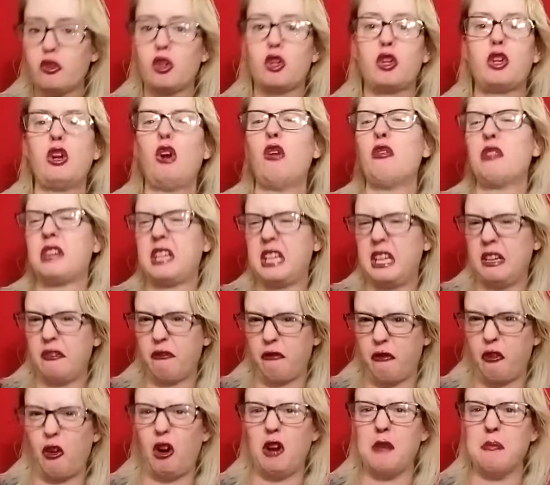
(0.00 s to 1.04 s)
don't get
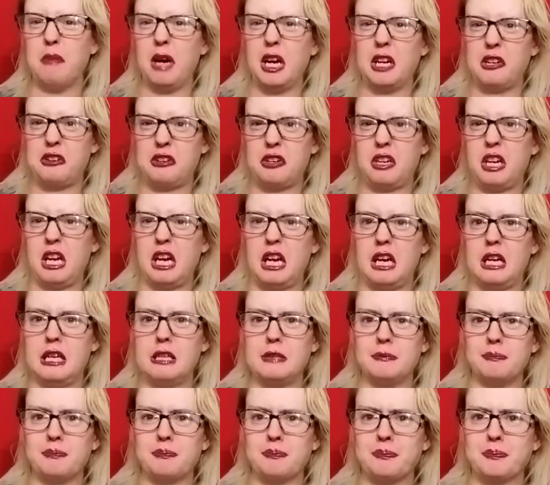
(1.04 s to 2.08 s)
very much.
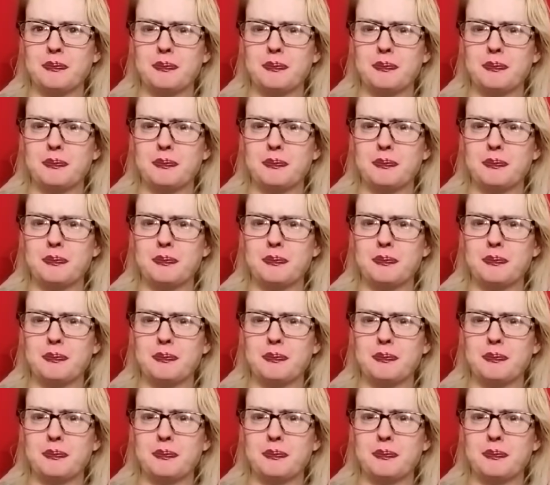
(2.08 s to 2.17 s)
Um,